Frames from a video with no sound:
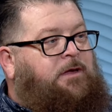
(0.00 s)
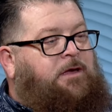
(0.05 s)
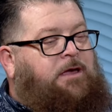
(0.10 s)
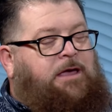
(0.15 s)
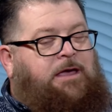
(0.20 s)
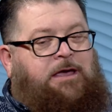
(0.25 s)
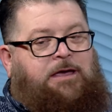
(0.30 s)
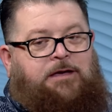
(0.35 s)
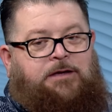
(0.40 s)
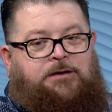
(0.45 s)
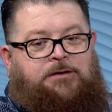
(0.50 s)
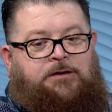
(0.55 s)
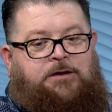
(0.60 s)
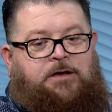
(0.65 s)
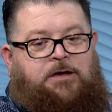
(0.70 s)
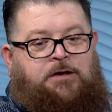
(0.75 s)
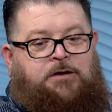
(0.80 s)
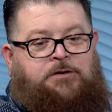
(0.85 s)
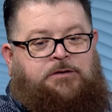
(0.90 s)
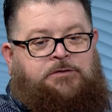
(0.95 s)
And
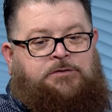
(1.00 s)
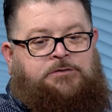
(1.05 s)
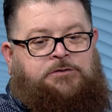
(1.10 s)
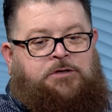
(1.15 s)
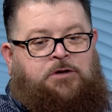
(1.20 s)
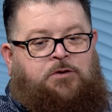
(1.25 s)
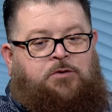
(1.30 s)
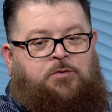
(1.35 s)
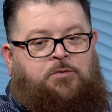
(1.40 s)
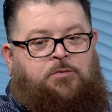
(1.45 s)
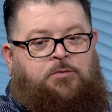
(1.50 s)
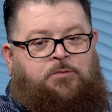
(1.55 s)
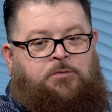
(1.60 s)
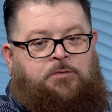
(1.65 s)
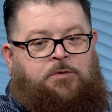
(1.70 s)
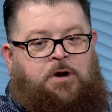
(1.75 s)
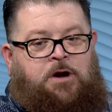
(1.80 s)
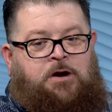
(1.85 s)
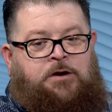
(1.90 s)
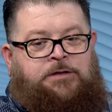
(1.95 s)
so
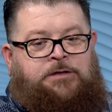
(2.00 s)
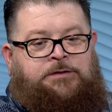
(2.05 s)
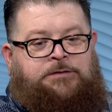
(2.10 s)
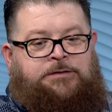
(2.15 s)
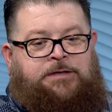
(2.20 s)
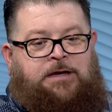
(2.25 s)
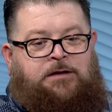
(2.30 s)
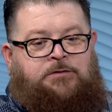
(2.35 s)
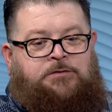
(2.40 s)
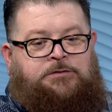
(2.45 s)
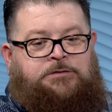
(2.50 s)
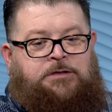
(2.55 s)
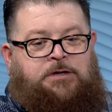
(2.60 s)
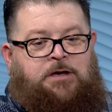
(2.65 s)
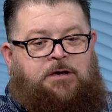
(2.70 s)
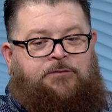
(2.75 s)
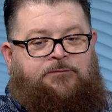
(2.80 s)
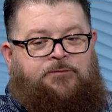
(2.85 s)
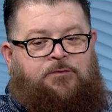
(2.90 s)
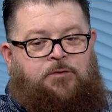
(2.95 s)
our discounts
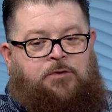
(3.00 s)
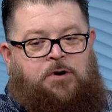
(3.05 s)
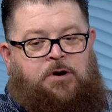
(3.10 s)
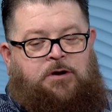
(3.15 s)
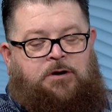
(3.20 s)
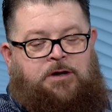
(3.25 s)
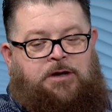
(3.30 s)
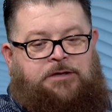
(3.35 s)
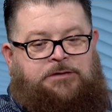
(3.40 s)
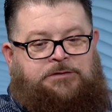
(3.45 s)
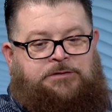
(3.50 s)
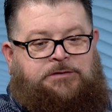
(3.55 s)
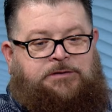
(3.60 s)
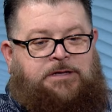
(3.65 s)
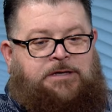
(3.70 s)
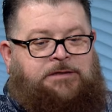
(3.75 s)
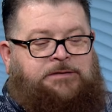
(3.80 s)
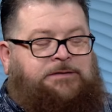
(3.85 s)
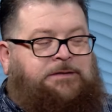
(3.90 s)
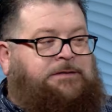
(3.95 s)
for our lunch
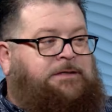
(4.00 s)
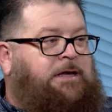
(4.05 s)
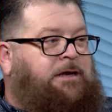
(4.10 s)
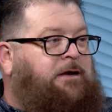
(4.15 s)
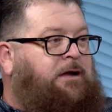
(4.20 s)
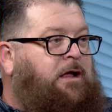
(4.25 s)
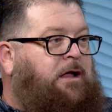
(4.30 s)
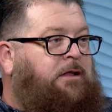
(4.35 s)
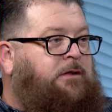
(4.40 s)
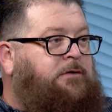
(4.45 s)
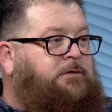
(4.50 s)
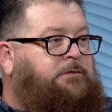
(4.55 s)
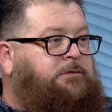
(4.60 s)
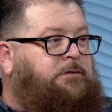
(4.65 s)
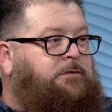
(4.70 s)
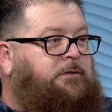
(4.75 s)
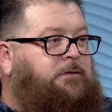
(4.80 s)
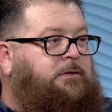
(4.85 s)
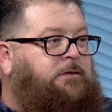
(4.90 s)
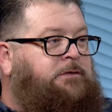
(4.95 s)
is
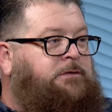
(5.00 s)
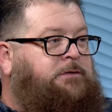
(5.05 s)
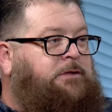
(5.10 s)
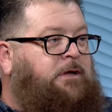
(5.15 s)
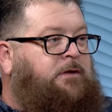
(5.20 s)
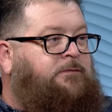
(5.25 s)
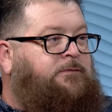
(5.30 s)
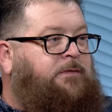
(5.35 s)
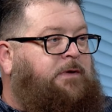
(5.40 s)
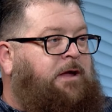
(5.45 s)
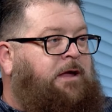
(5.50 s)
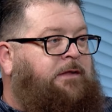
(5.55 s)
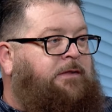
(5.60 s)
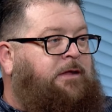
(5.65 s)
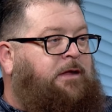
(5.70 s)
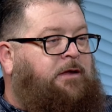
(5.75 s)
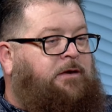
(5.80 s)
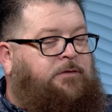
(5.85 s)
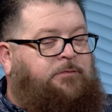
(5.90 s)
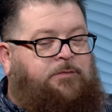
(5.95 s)
$10 and stuff, and
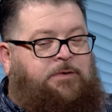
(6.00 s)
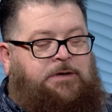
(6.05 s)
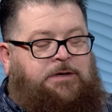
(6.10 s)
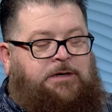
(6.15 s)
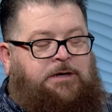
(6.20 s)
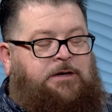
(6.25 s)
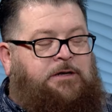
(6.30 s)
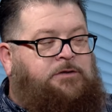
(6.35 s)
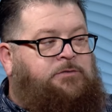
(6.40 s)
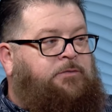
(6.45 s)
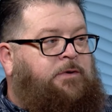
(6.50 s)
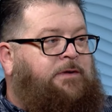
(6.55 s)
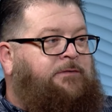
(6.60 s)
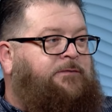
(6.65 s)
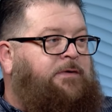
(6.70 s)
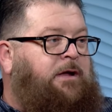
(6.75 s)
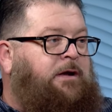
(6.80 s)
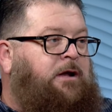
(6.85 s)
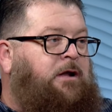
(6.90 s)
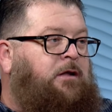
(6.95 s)
then we did a
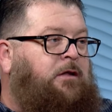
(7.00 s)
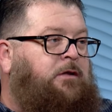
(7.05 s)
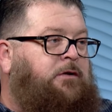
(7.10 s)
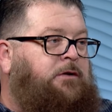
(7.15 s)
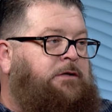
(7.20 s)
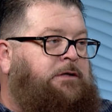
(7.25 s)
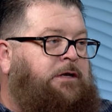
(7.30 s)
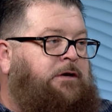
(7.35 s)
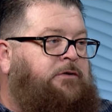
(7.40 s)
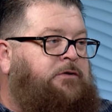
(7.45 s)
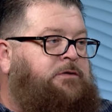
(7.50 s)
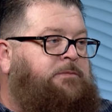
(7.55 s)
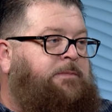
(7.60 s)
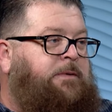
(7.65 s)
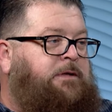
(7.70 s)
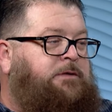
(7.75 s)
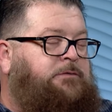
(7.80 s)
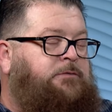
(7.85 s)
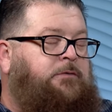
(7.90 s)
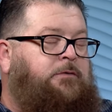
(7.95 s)
$25 dinner
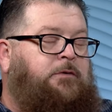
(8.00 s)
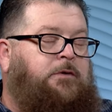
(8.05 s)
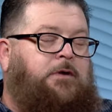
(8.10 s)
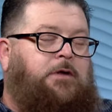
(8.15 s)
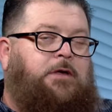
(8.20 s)
special.